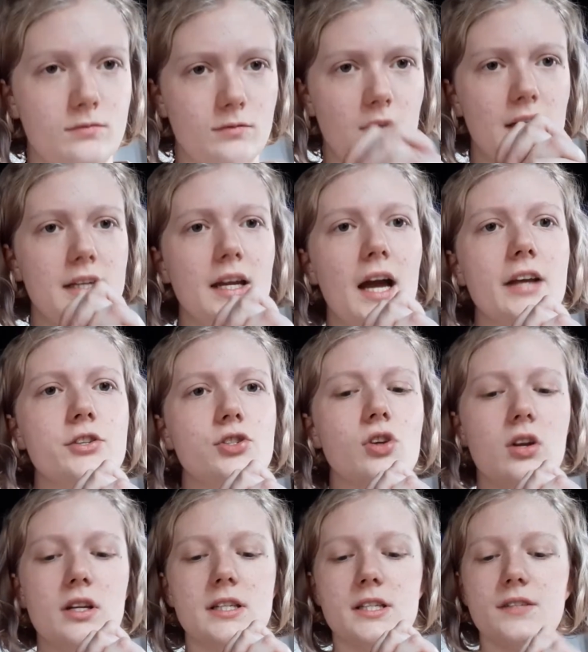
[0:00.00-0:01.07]
a nice
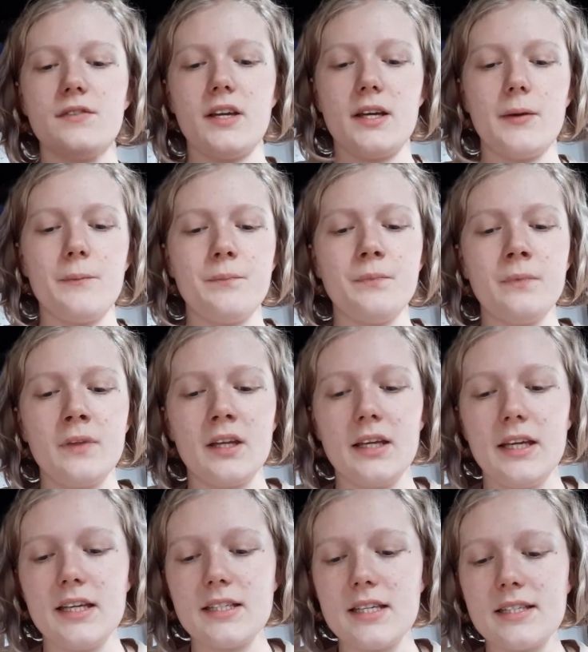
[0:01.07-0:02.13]
solid sphere.
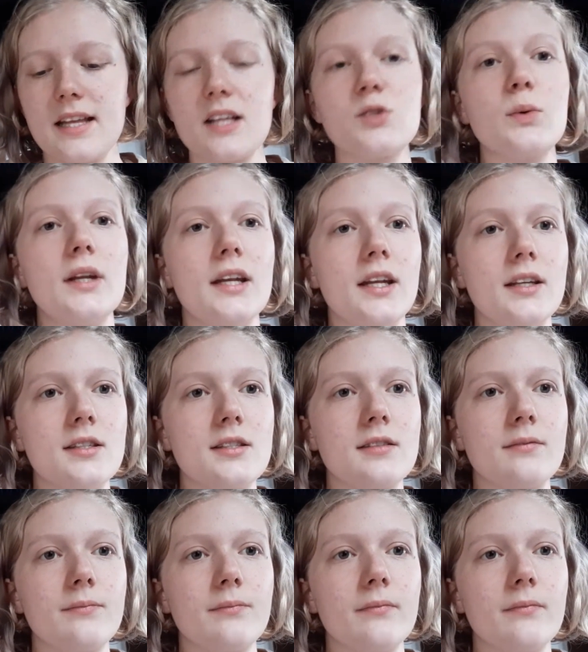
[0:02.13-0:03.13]
He says that's what it is.